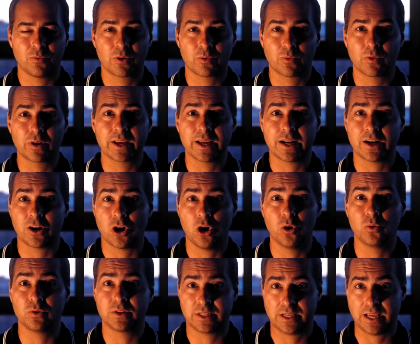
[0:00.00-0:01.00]
we were working at a
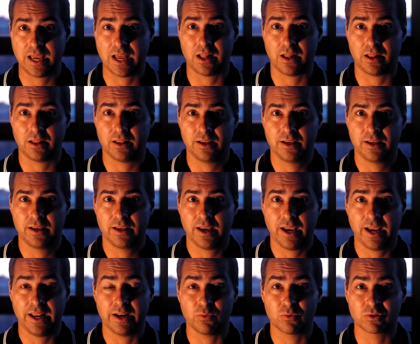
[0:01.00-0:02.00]
hotel,
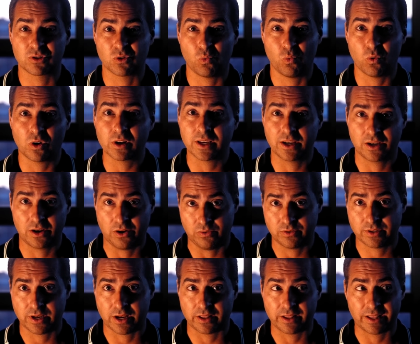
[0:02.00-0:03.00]
and it was a working
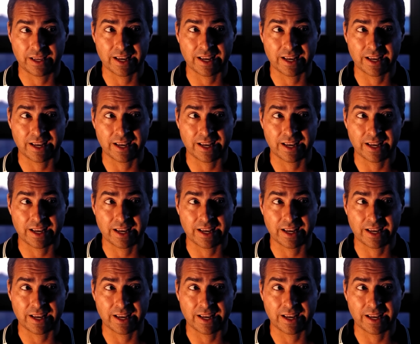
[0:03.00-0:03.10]
hotel.